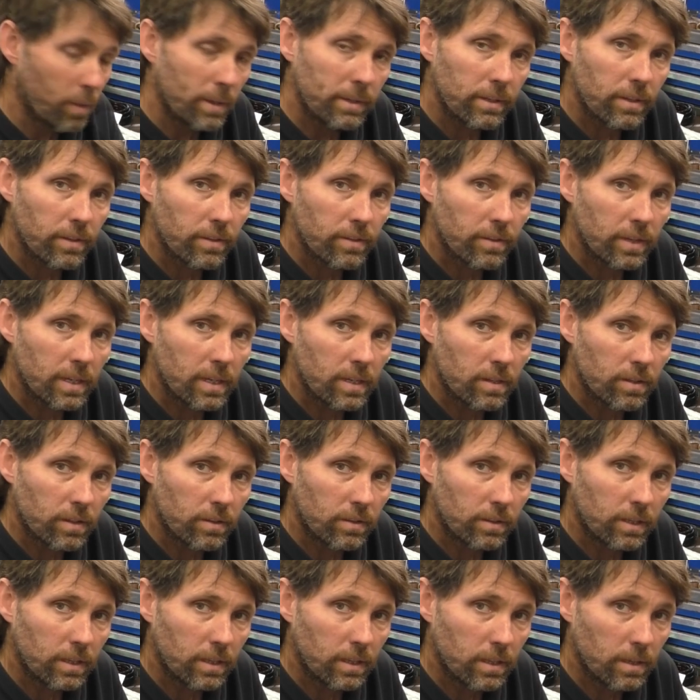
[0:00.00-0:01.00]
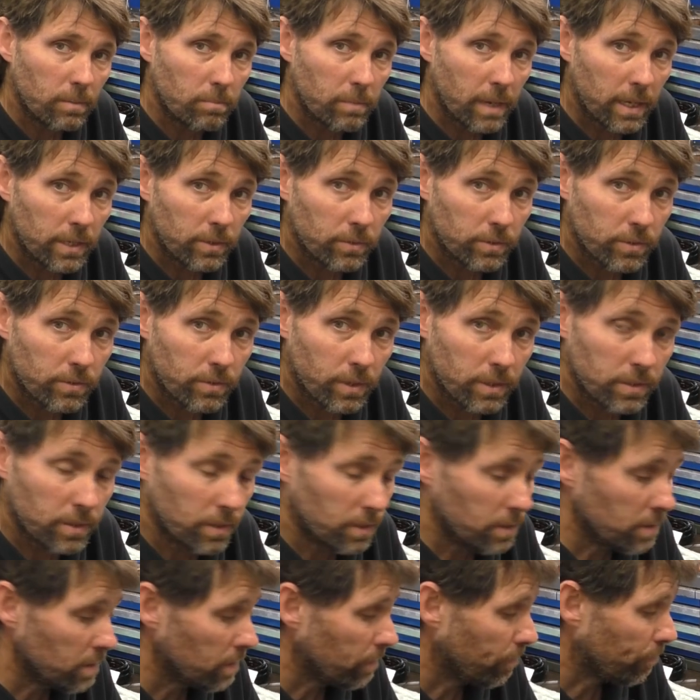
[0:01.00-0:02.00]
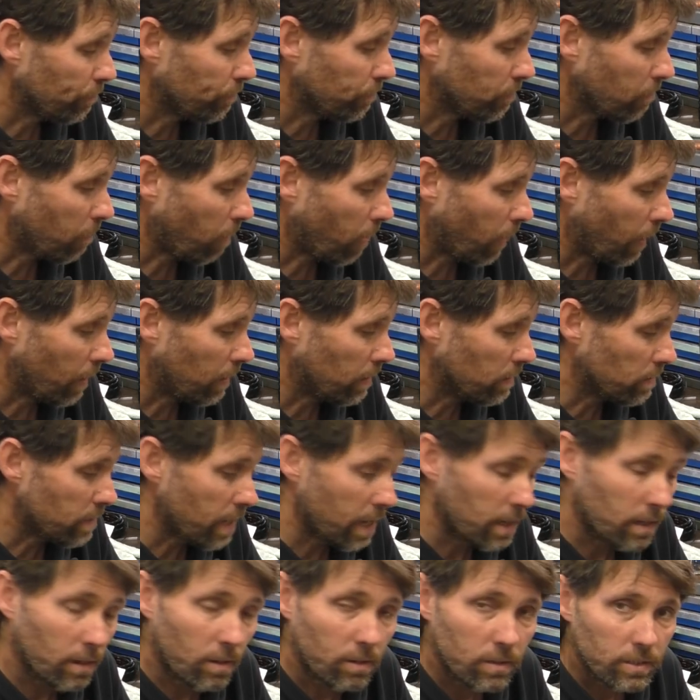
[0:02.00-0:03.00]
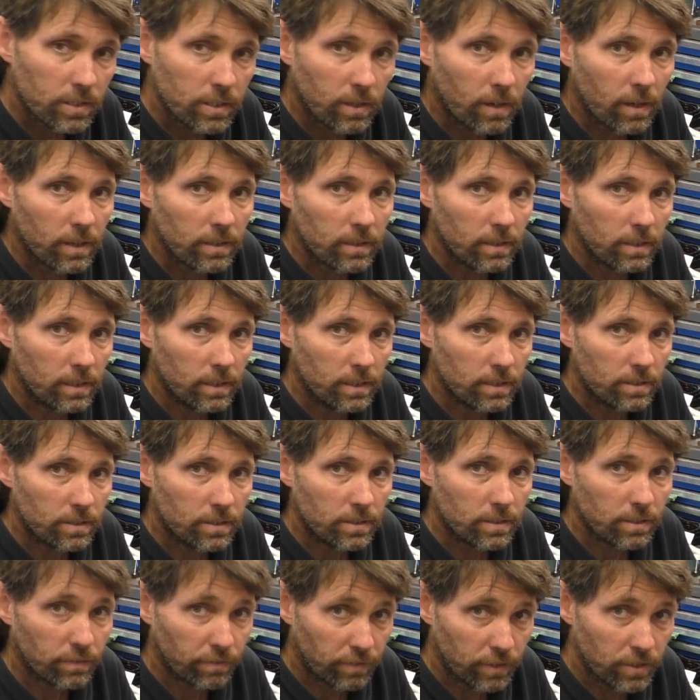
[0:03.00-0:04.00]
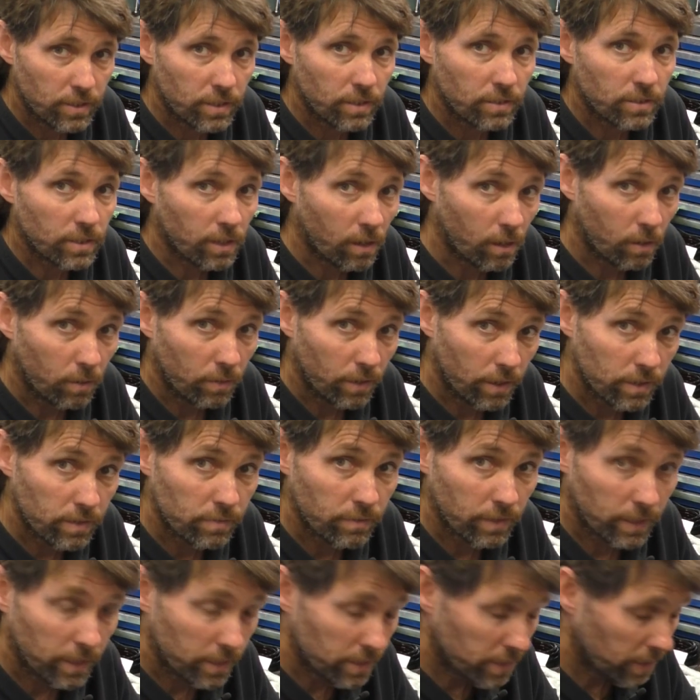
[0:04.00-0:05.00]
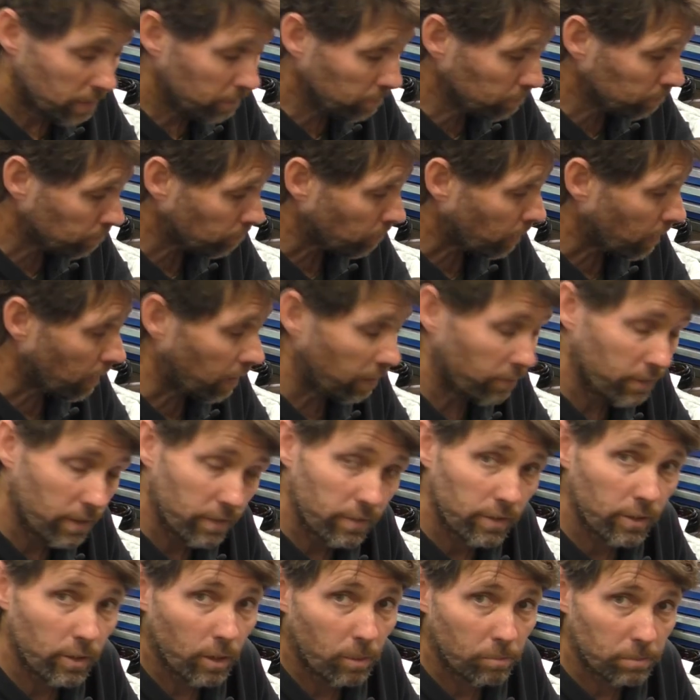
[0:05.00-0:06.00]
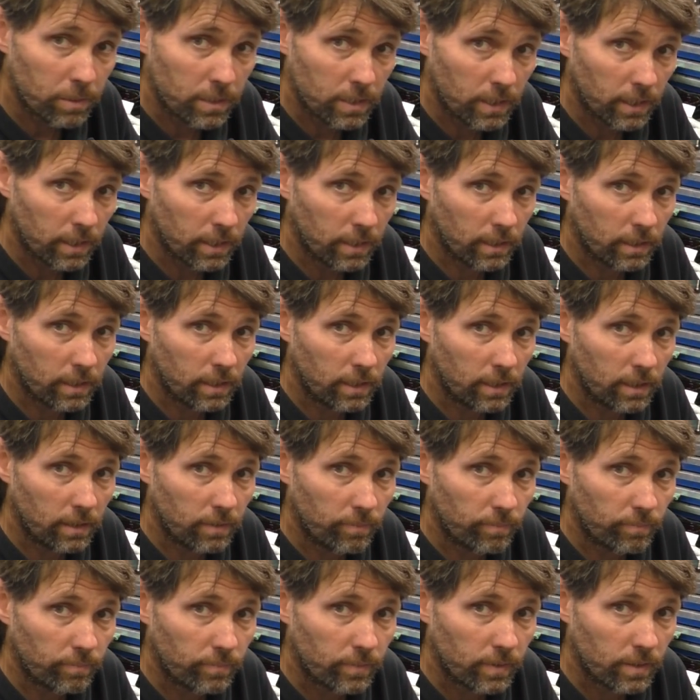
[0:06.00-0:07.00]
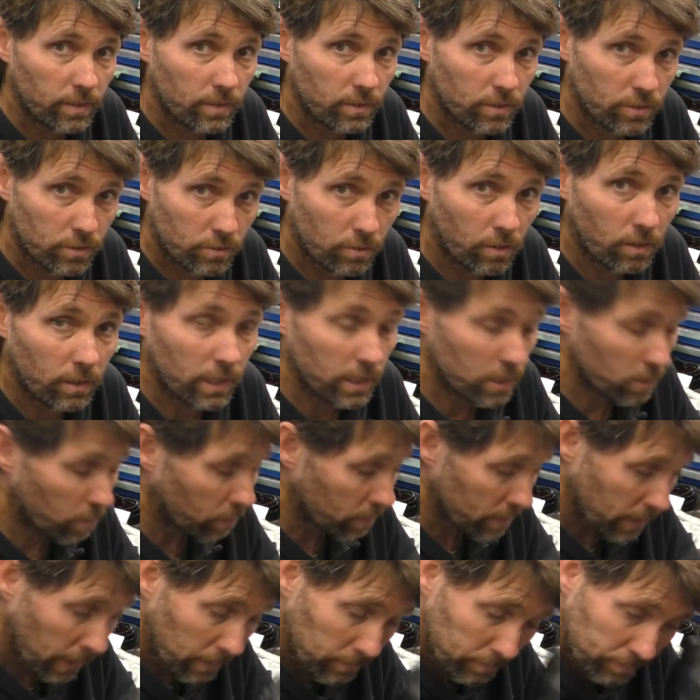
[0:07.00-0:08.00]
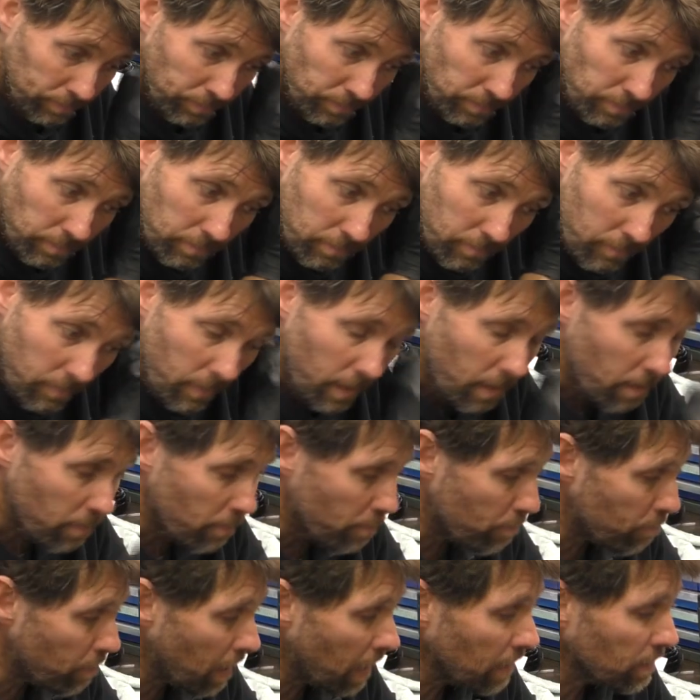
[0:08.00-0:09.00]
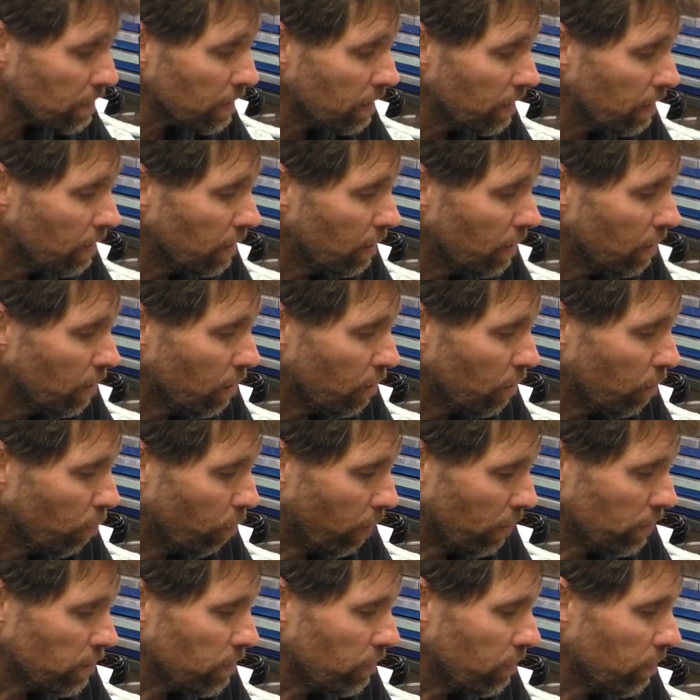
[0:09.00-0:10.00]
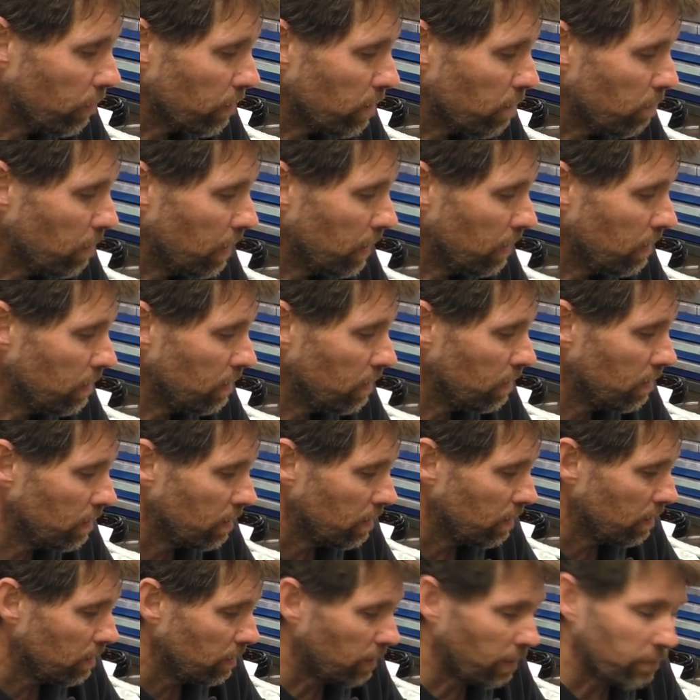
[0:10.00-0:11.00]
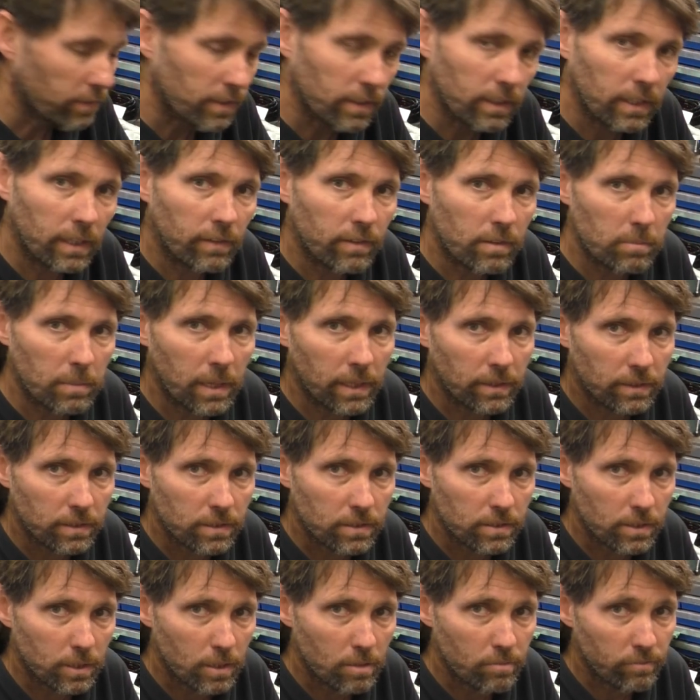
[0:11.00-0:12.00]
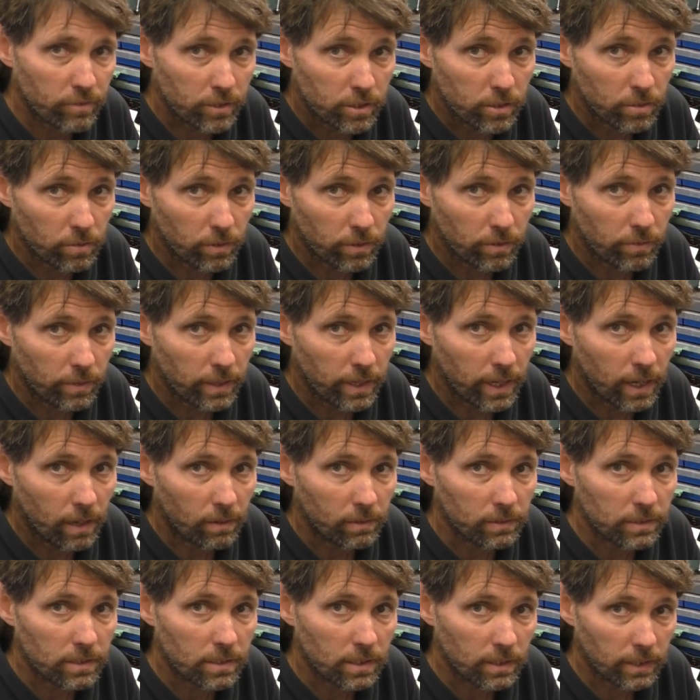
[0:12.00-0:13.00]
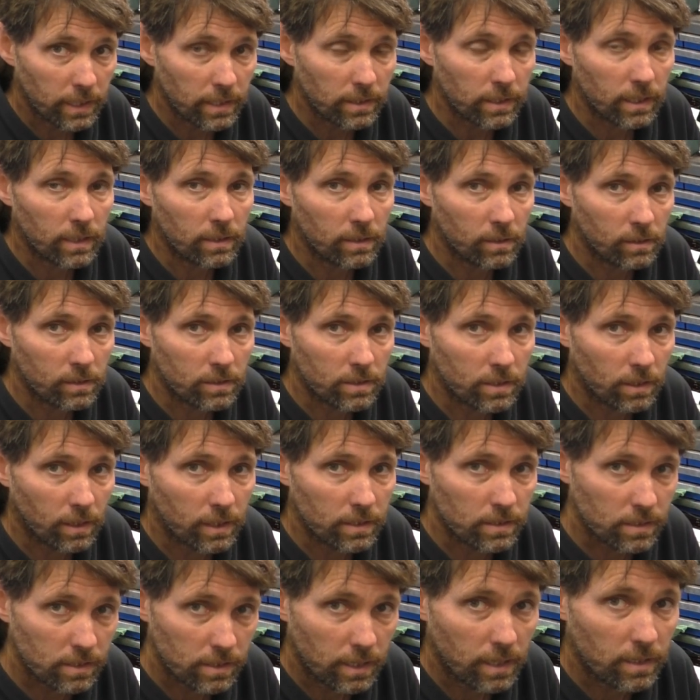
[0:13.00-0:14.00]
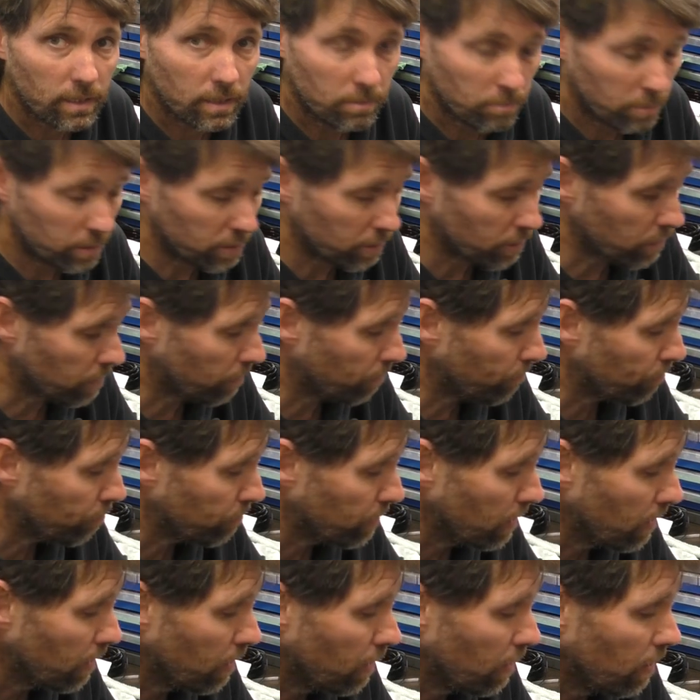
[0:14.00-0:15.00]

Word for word: One other thing that the manual stresses is that Loctite is sufficient to hold those fittings in, even if they're not particularly strongly torqued up. But once you've got them in, you have to leave them undisturbed for two or three hours to let that Loctite set in position.